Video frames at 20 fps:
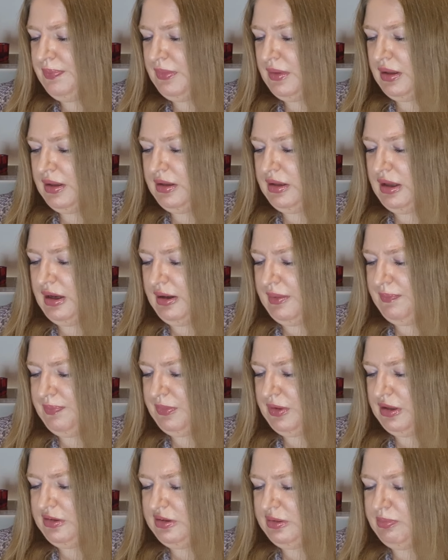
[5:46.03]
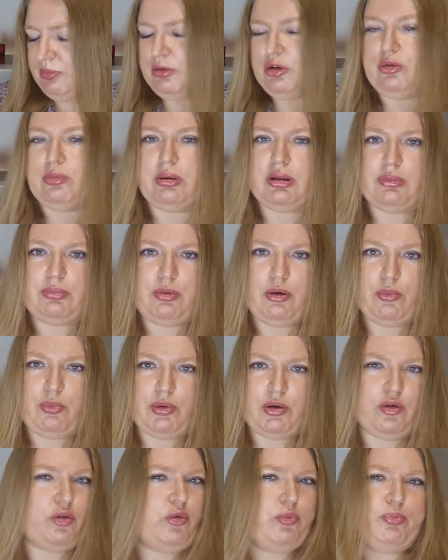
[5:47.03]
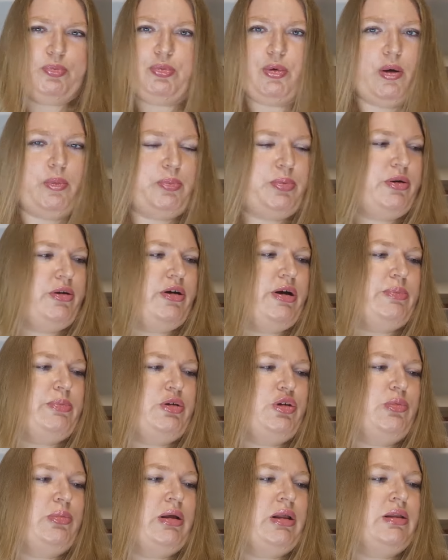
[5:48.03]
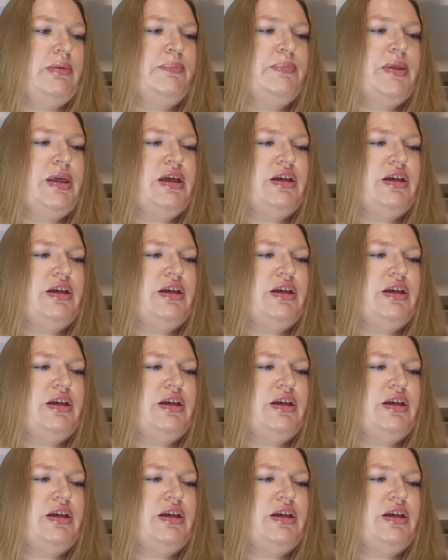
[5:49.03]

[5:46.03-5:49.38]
Yeah, it's a Bluebell pop, or pop Bluebell.